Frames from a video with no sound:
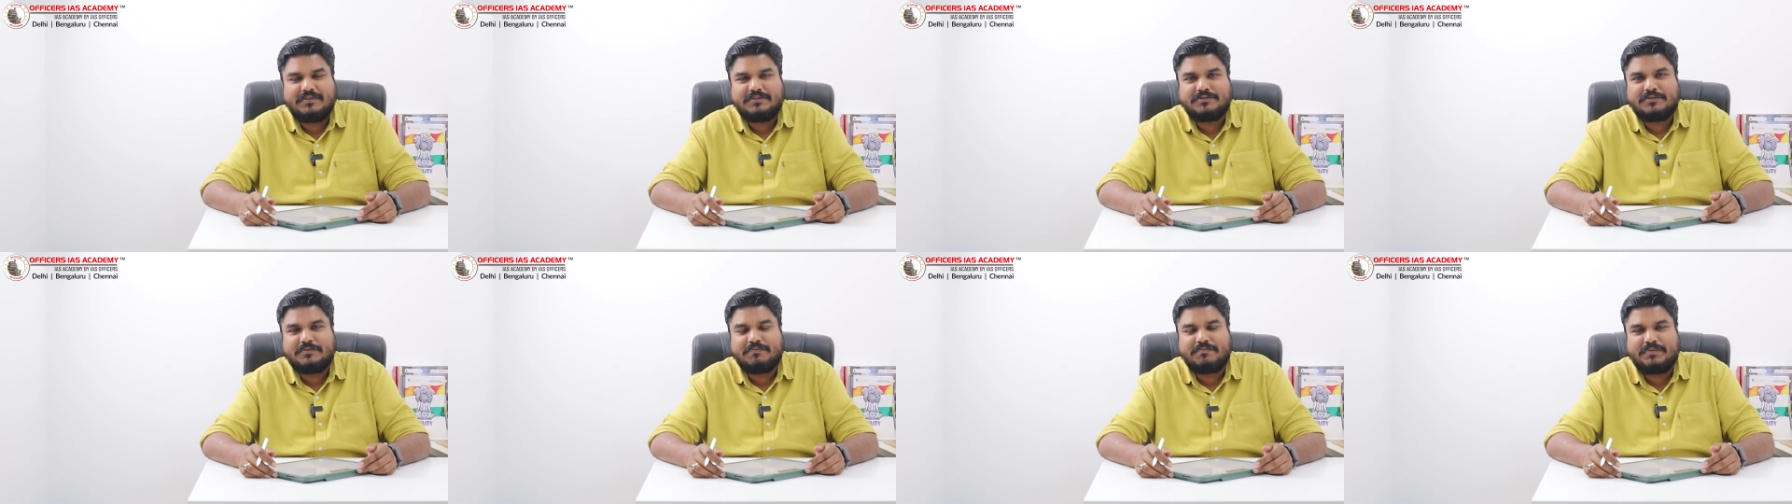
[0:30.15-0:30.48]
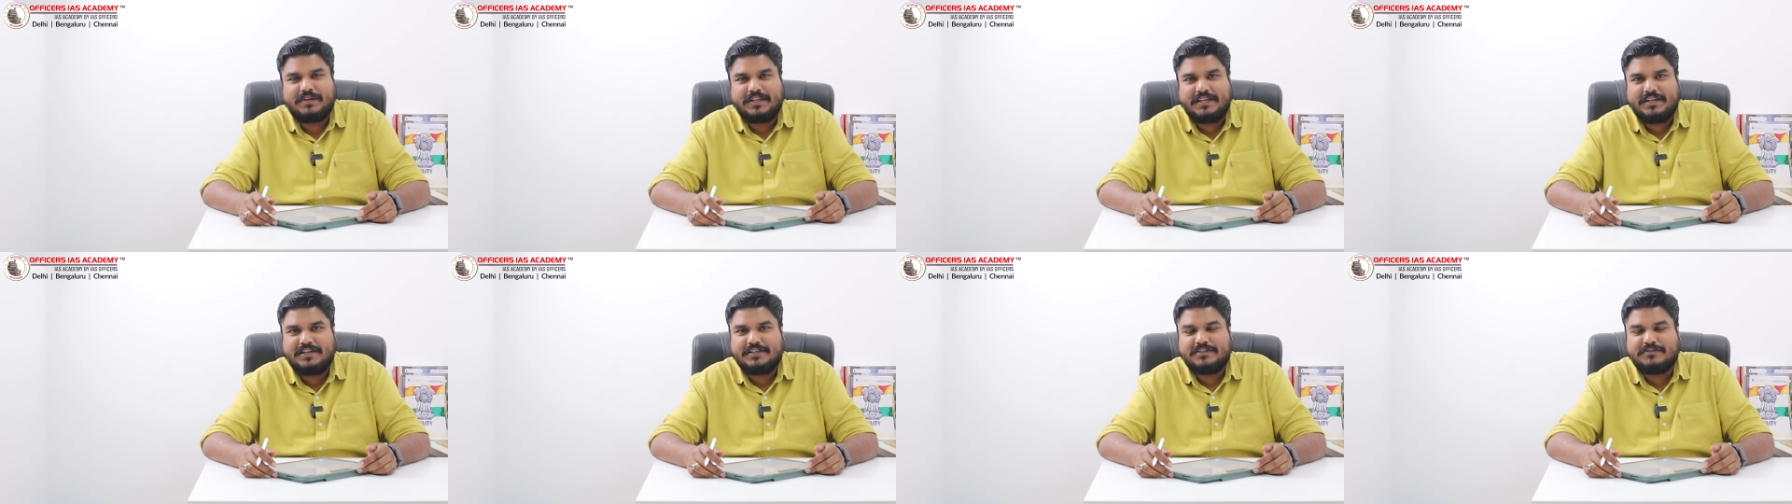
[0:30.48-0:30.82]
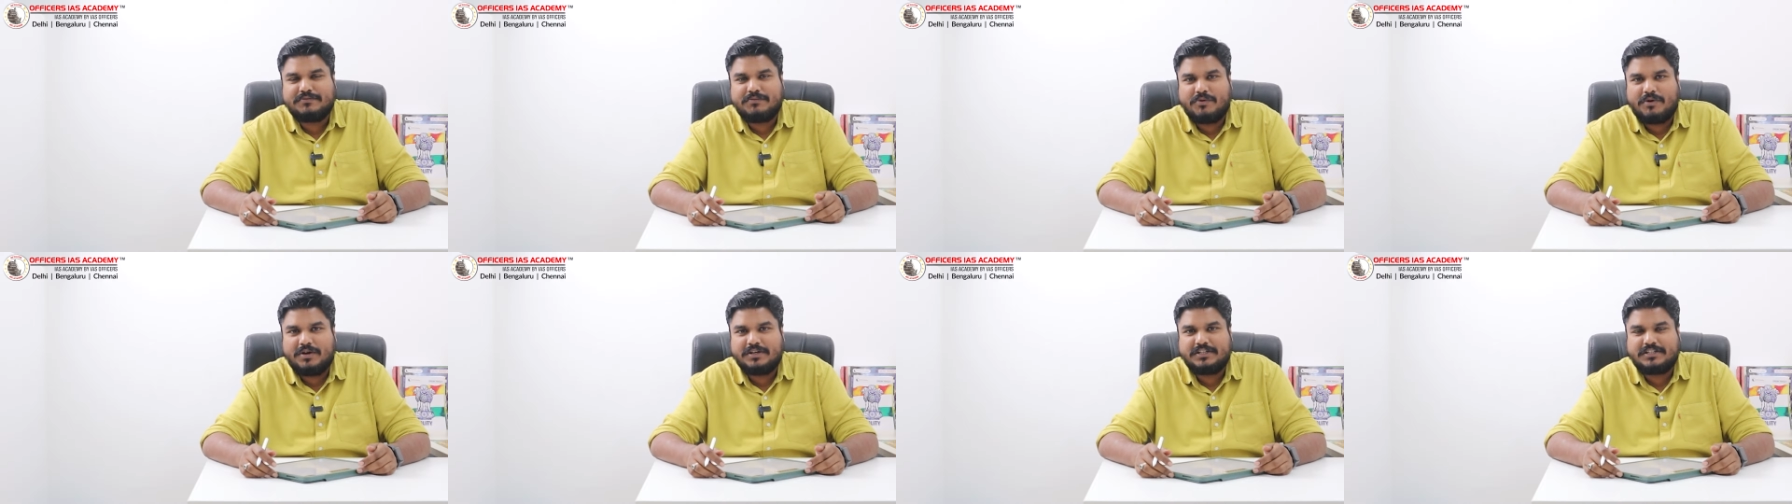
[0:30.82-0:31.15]
So please
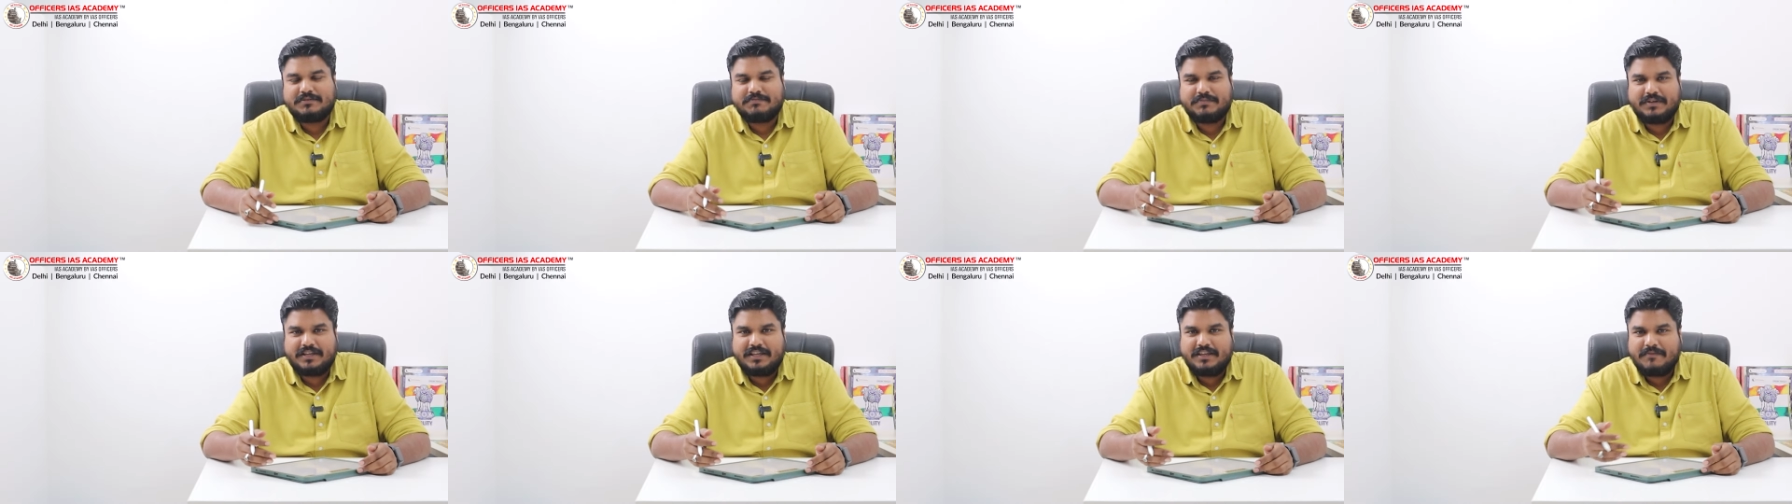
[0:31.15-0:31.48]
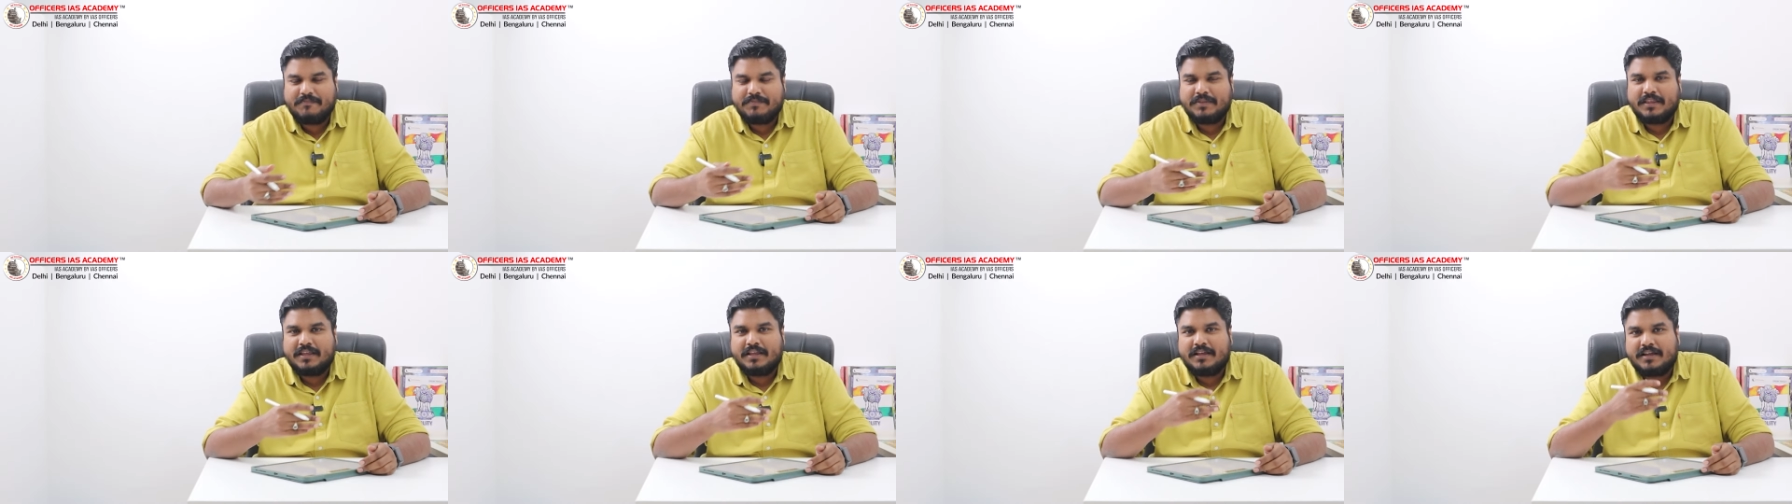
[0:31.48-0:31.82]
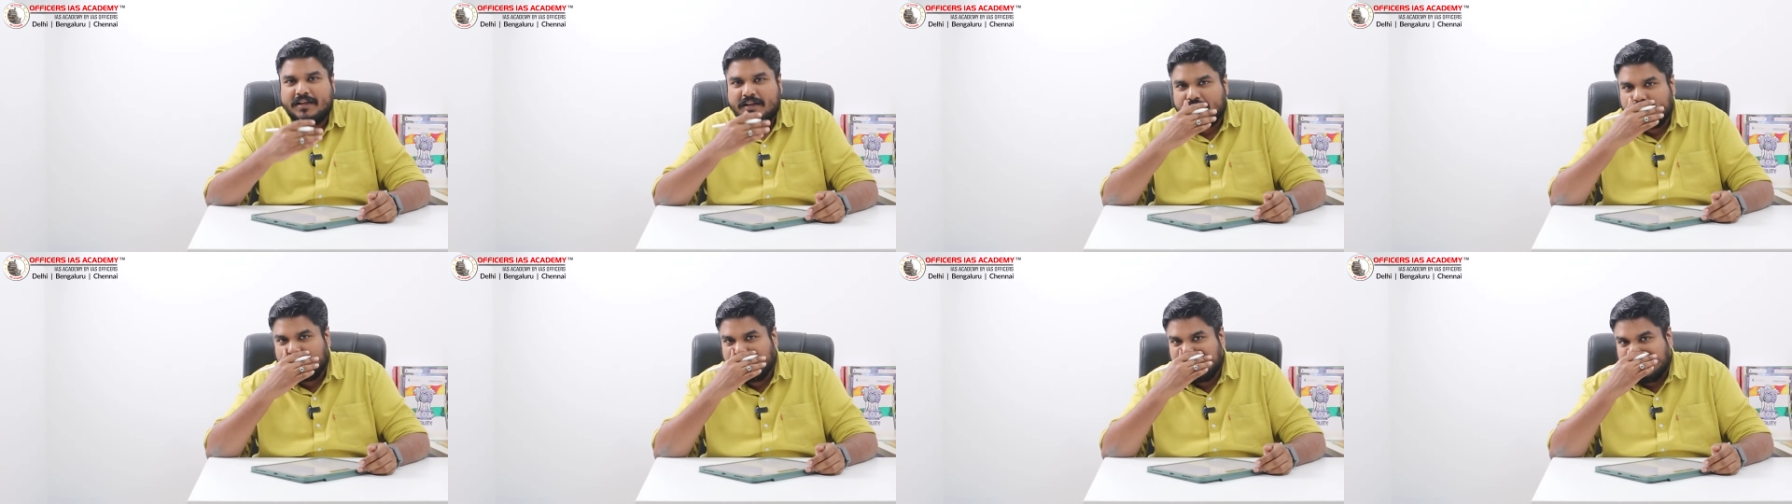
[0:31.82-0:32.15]
watch my
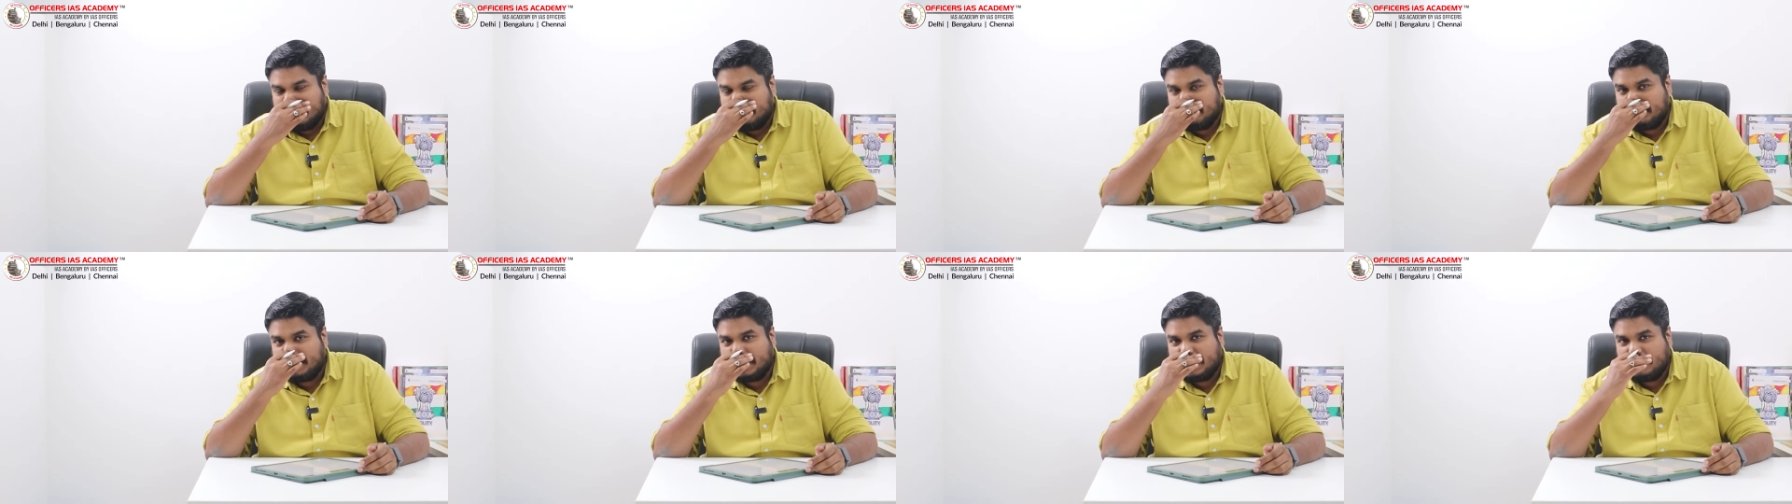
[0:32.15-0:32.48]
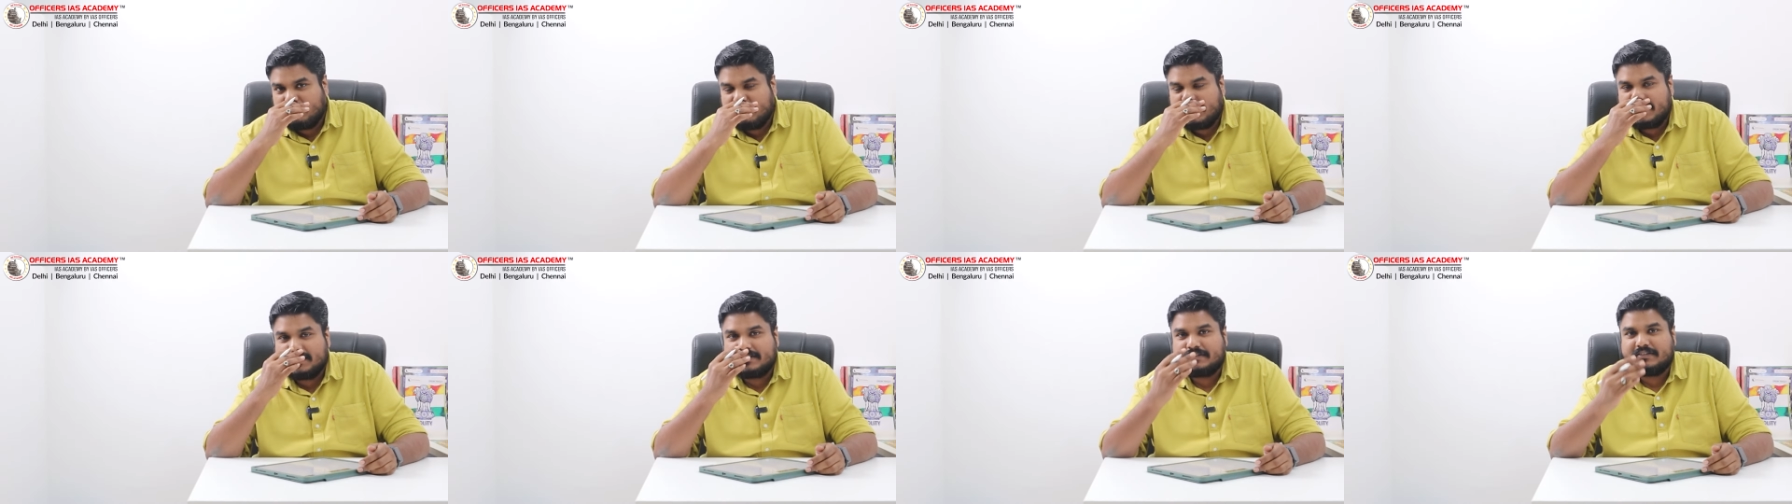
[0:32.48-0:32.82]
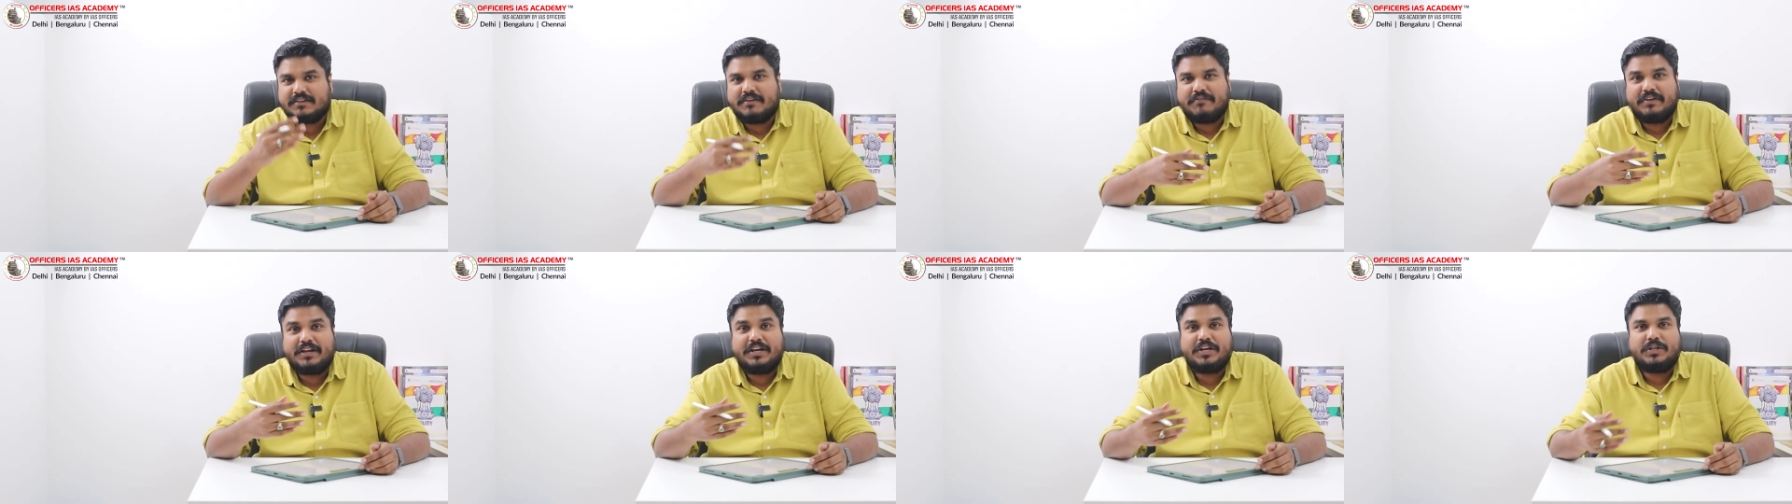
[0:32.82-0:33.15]
uh, previous
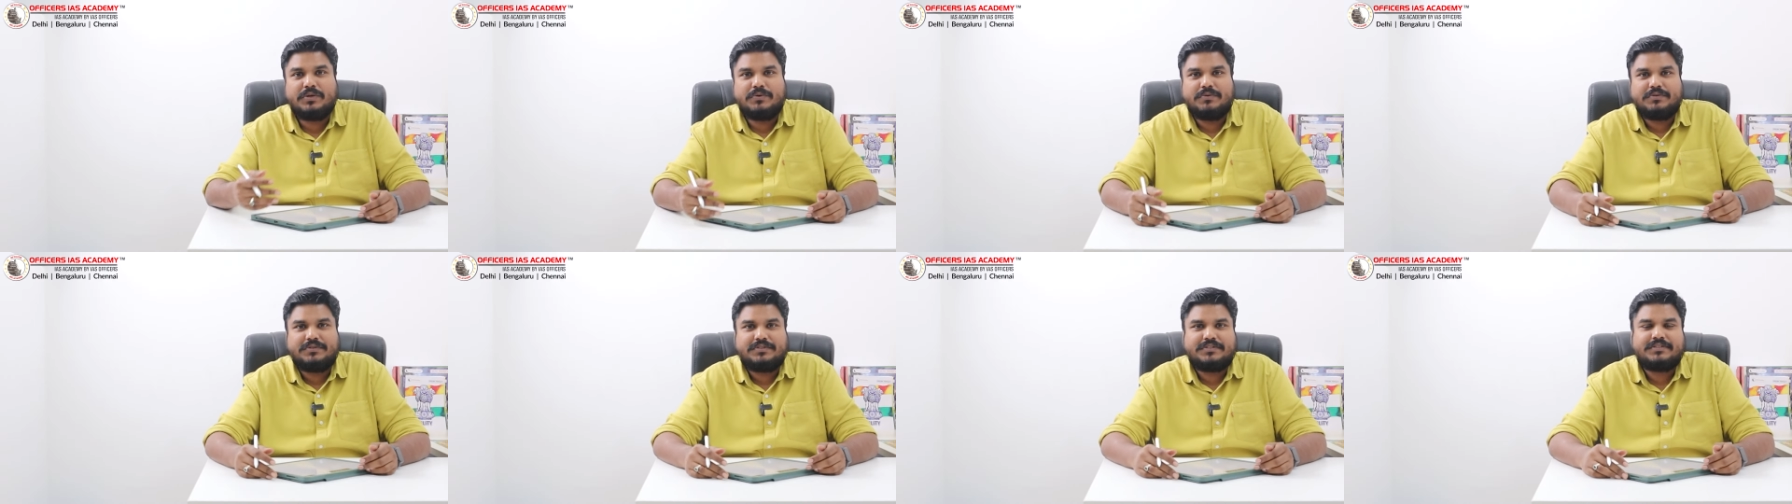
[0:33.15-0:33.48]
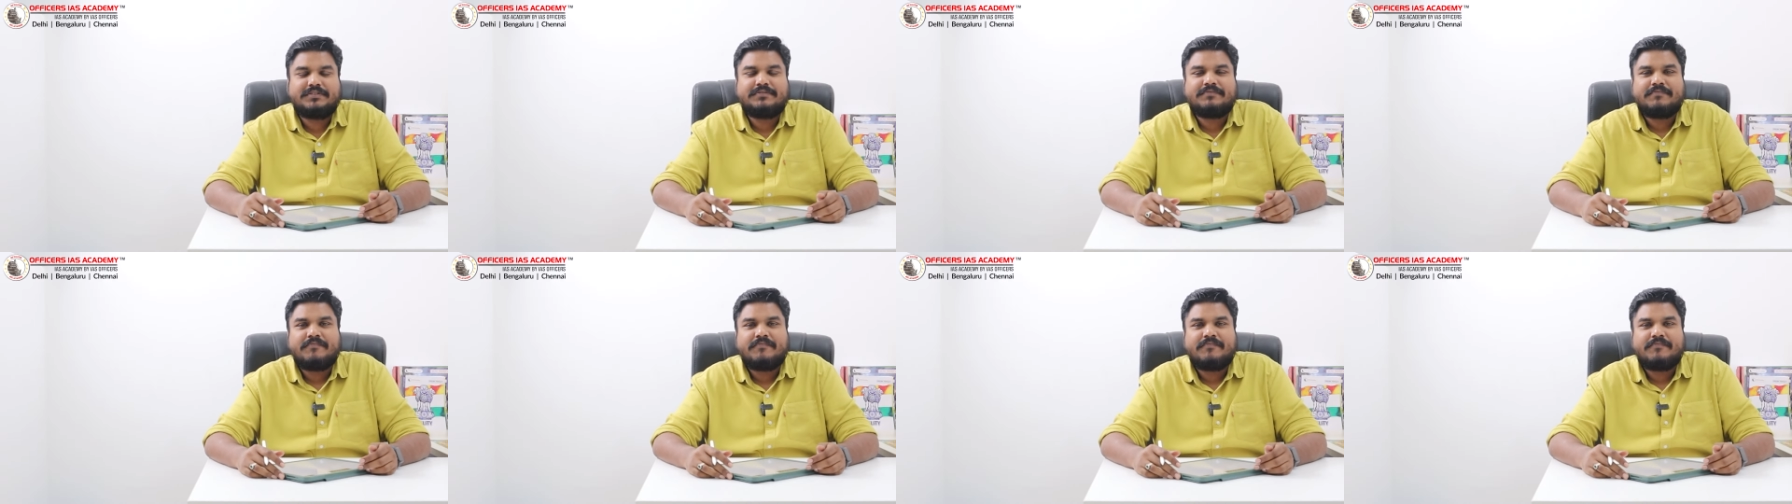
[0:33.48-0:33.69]
videos.